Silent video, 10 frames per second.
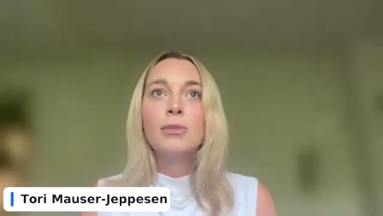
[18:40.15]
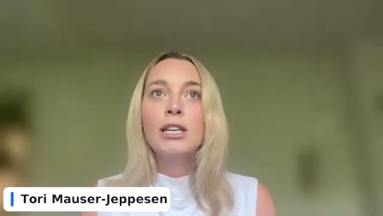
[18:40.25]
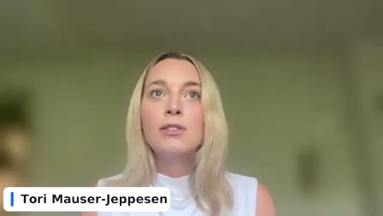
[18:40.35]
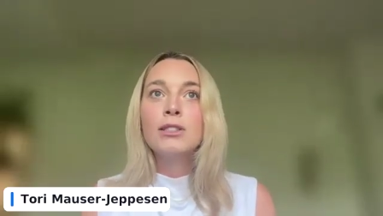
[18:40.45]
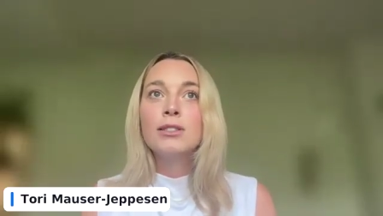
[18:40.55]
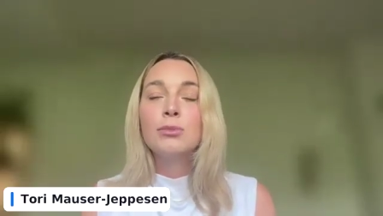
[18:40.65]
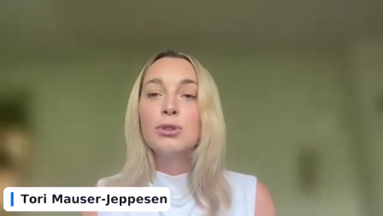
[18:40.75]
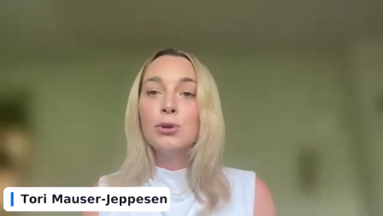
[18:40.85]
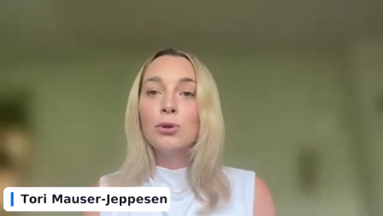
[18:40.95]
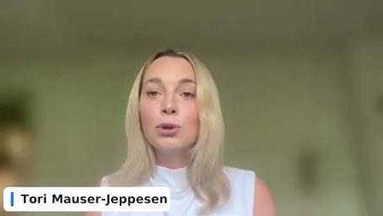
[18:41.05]
Even some
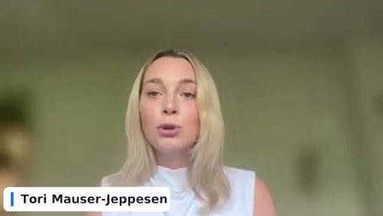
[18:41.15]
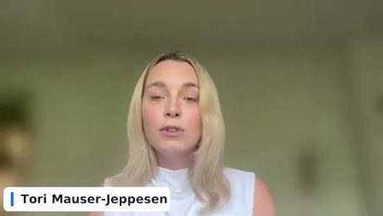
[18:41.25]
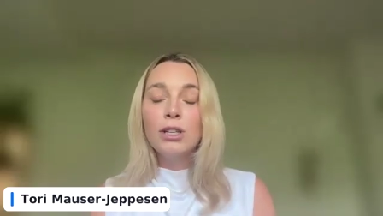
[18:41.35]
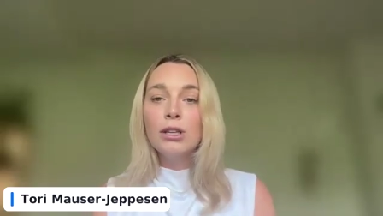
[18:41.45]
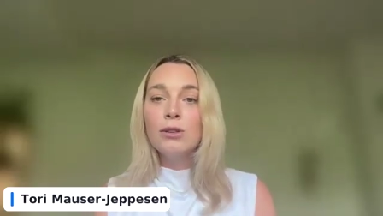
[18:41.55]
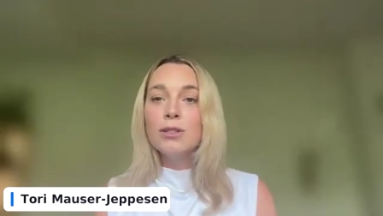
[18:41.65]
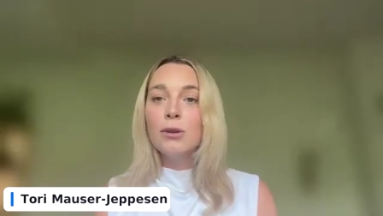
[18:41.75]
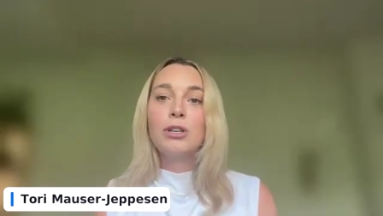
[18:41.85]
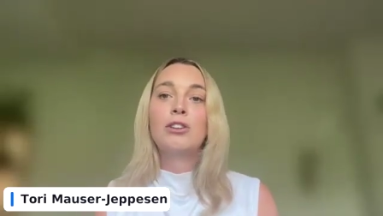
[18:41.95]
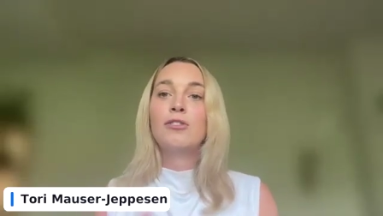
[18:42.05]
tutorial videos
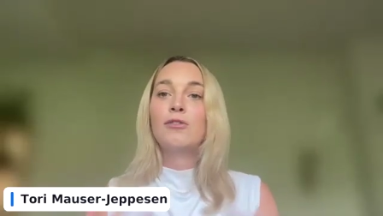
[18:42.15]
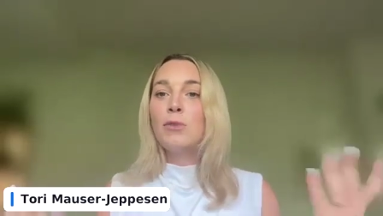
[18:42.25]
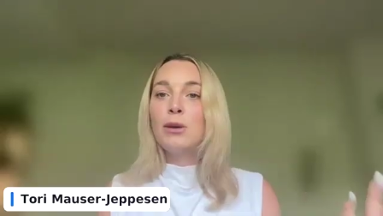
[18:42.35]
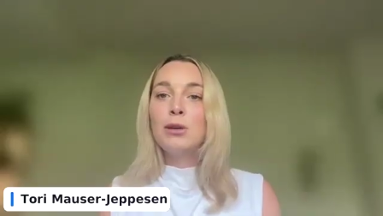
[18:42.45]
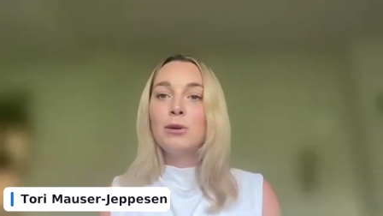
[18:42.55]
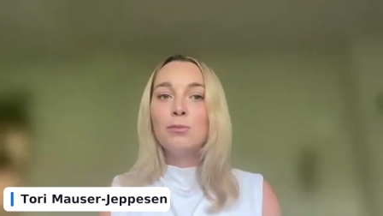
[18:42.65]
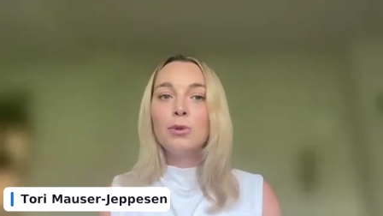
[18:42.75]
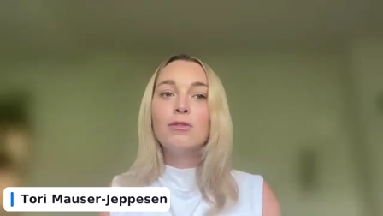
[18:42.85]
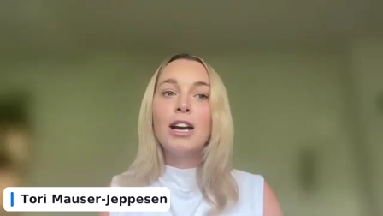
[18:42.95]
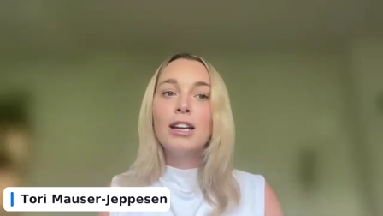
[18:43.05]
that we could have maybe
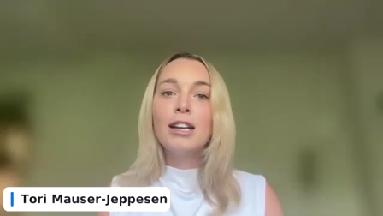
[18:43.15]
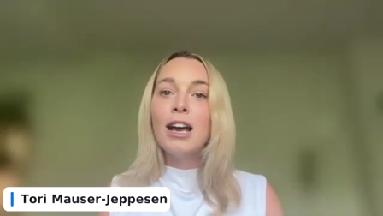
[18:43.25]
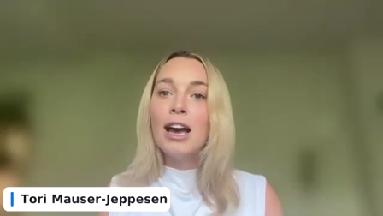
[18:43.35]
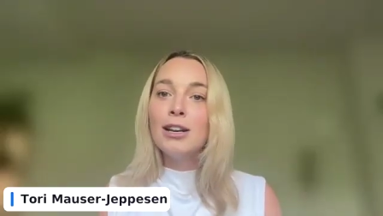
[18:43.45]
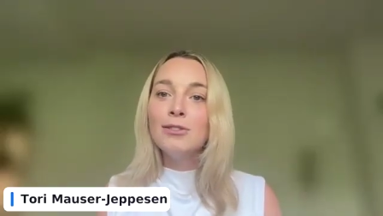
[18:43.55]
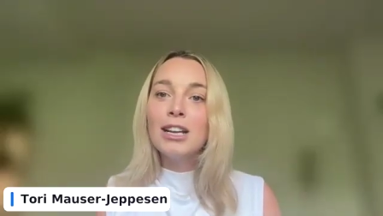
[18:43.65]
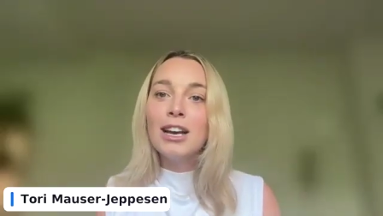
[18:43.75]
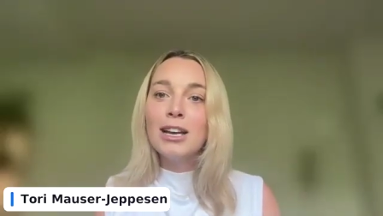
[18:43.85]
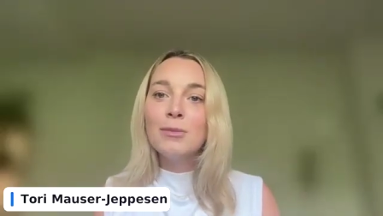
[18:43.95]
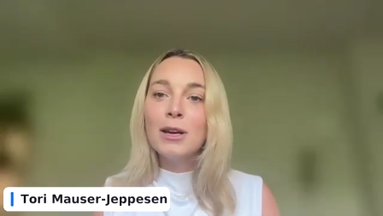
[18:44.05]
provided ahead of
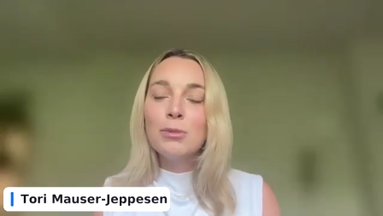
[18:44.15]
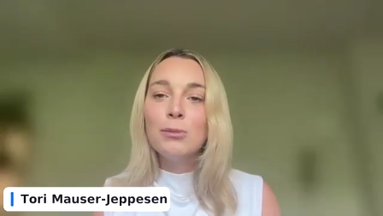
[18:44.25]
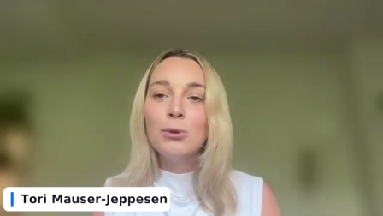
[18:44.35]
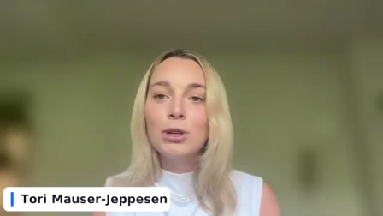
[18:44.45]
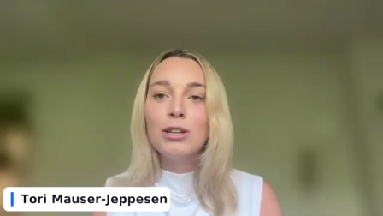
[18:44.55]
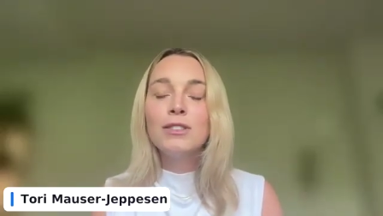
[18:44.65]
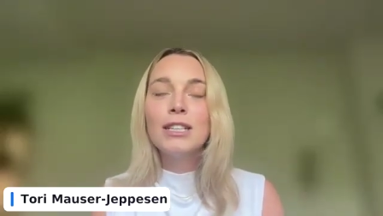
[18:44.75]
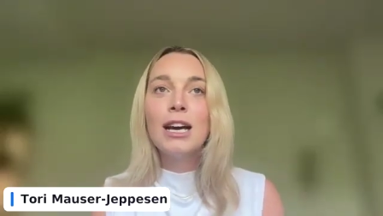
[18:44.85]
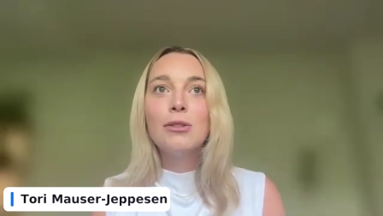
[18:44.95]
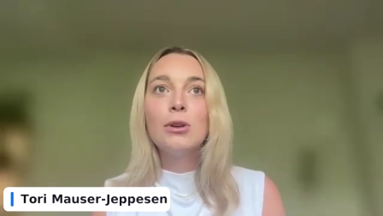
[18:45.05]
time that people could have
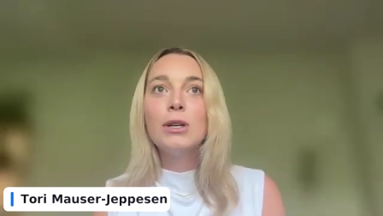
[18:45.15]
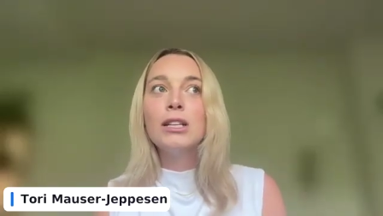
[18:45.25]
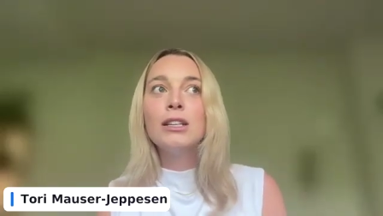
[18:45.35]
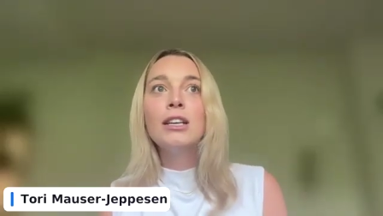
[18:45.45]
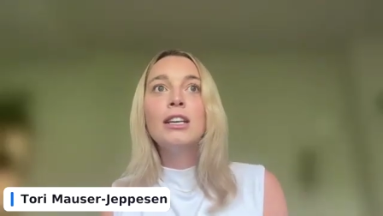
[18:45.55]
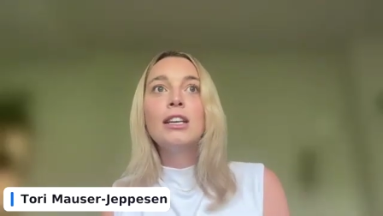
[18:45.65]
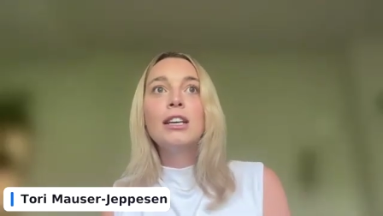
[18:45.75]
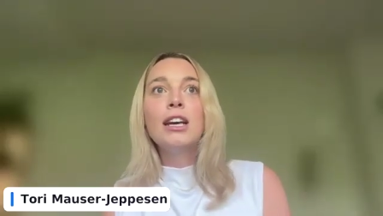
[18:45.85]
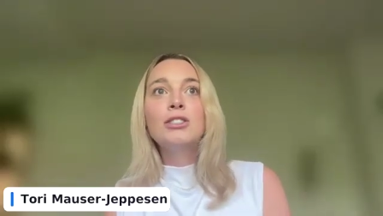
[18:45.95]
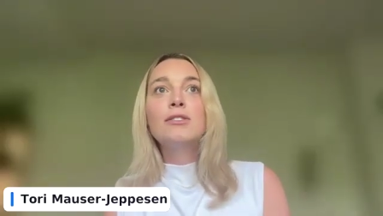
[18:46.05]
sat through
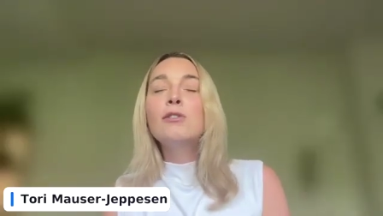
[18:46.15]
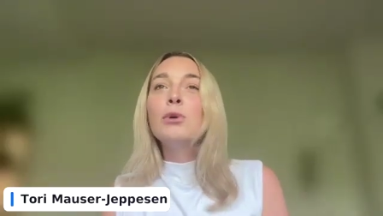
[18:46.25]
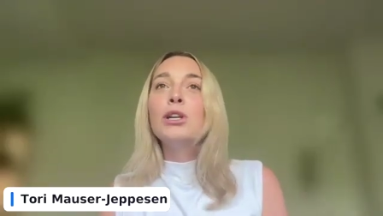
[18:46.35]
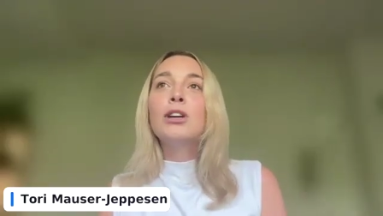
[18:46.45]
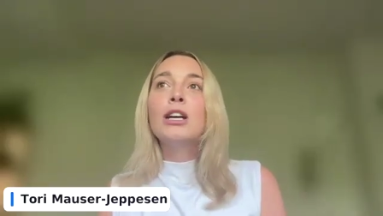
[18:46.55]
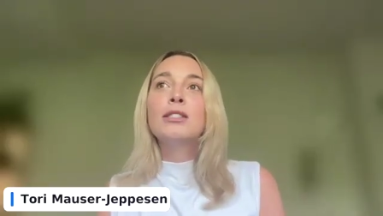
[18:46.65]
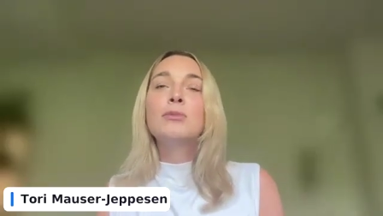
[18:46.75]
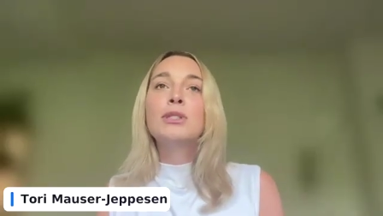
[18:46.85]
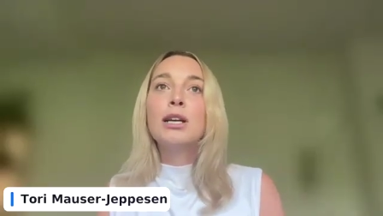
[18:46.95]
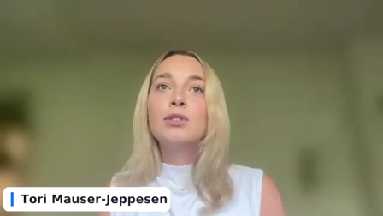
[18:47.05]
and just familiarize
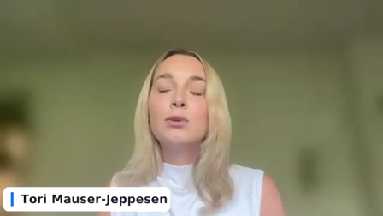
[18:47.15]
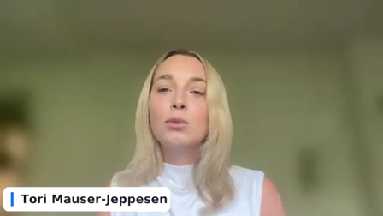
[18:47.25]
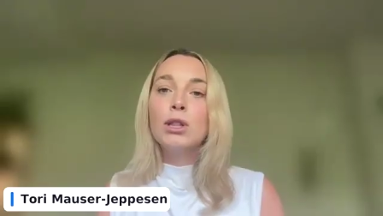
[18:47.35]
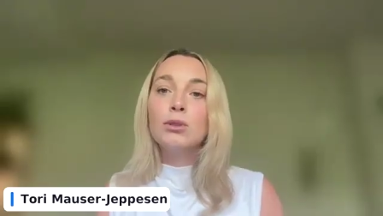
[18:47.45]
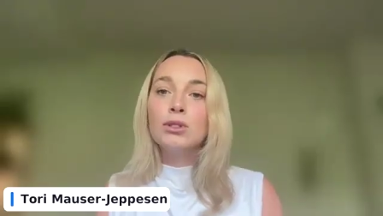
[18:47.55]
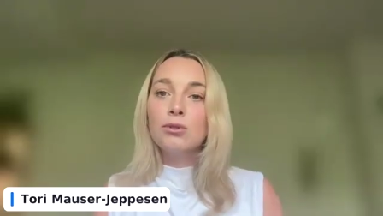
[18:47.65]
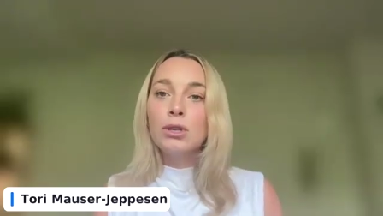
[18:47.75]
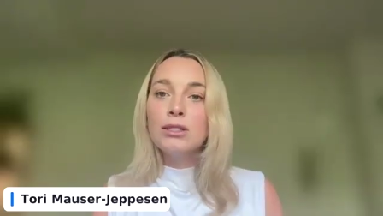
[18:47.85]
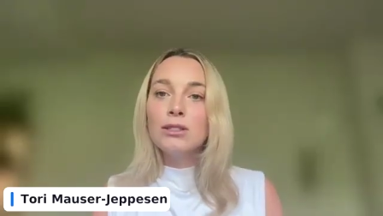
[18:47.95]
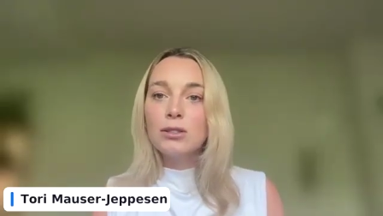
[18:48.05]
themselves with what those
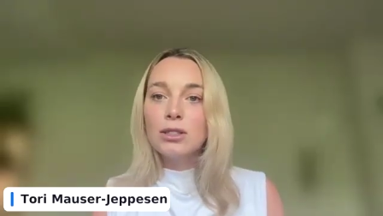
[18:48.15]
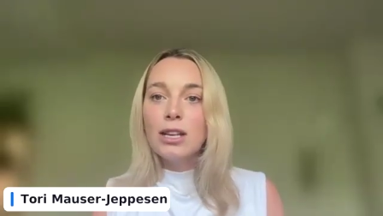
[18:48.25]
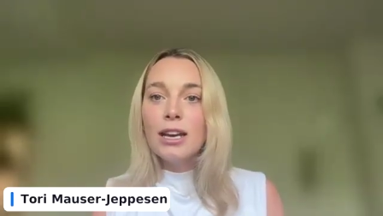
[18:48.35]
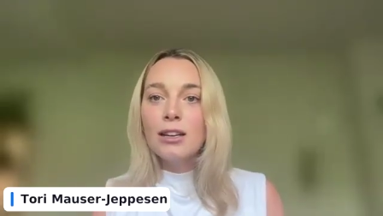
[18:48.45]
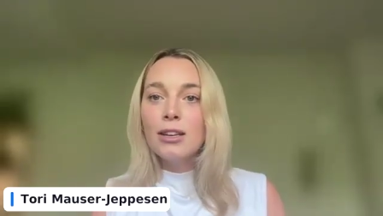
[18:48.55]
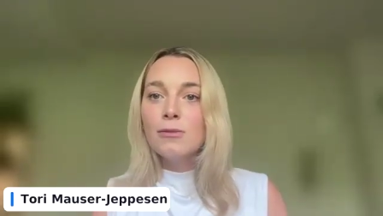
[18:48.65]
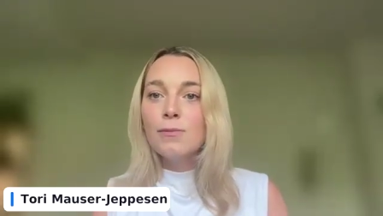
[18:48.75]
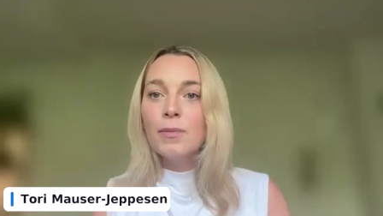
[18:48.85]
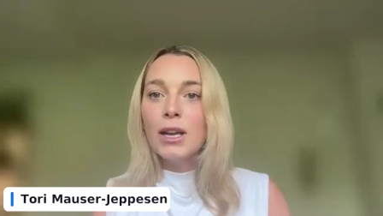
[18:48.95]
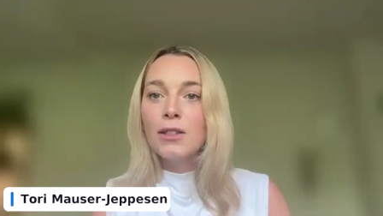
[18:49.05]
screens looked like
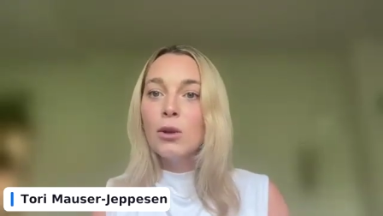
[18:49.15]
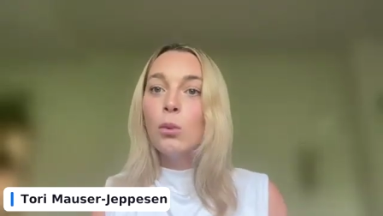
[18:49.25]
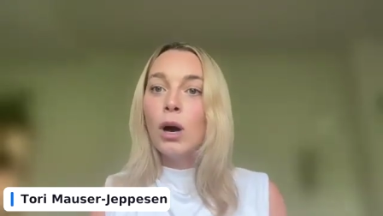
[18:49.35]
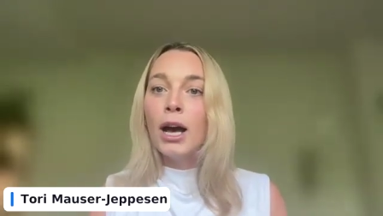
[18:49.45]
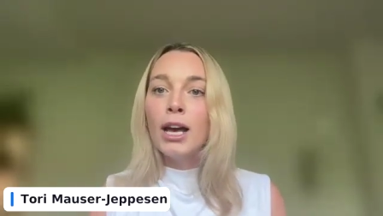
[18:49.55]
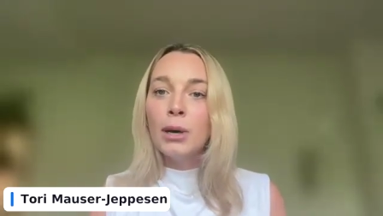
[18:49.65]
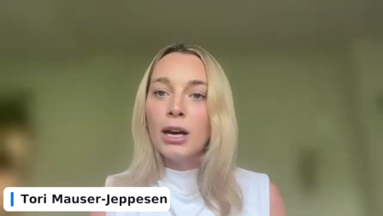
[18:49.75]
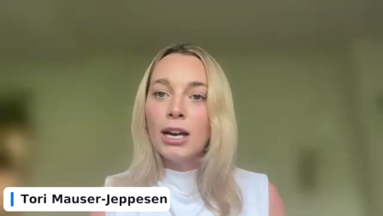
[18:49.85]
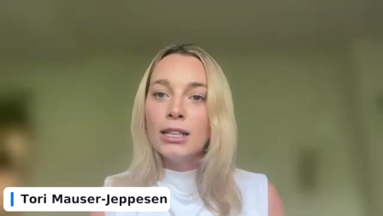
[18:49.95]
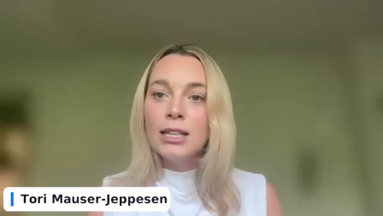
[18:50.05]
and the why
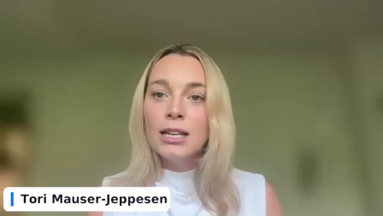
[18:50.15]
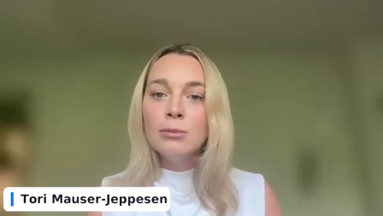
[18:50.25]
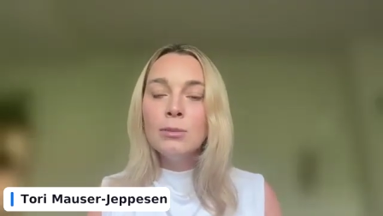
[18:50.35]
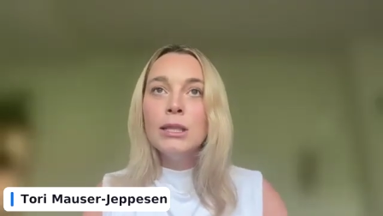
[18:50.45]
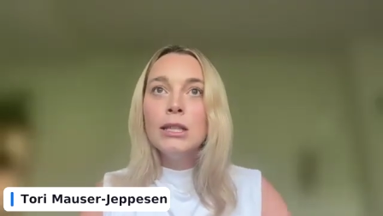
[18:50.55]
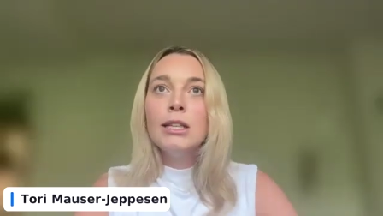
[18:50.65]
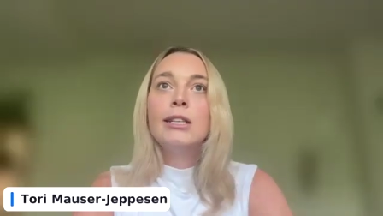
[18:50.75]
behind them.